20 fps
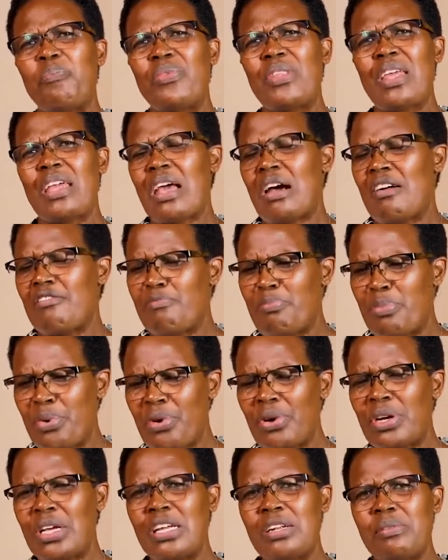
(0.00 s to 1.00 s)
they have
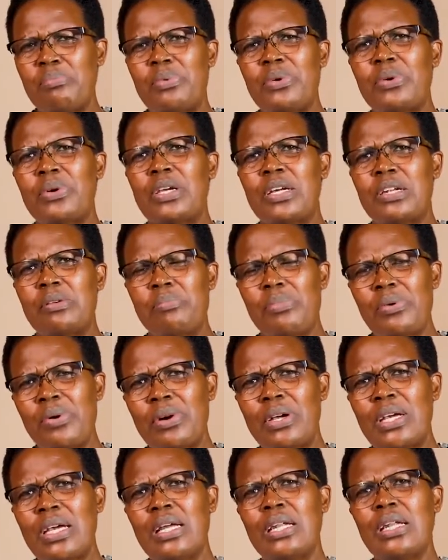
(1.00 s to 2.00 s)
broken.
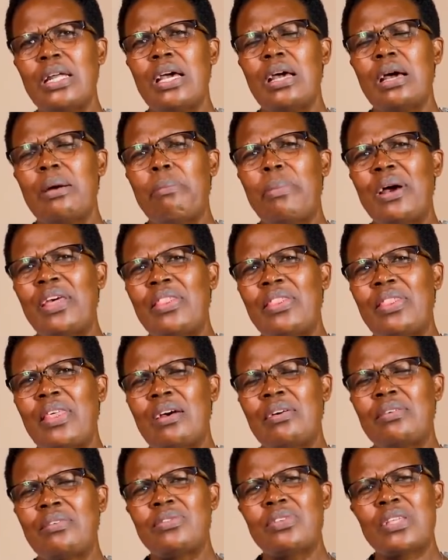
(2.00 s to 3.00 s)

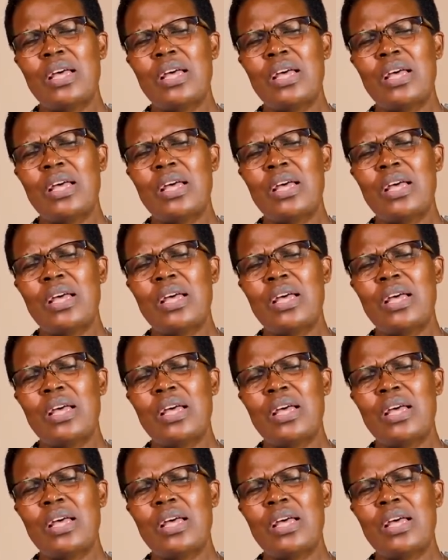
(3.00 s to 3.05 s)
But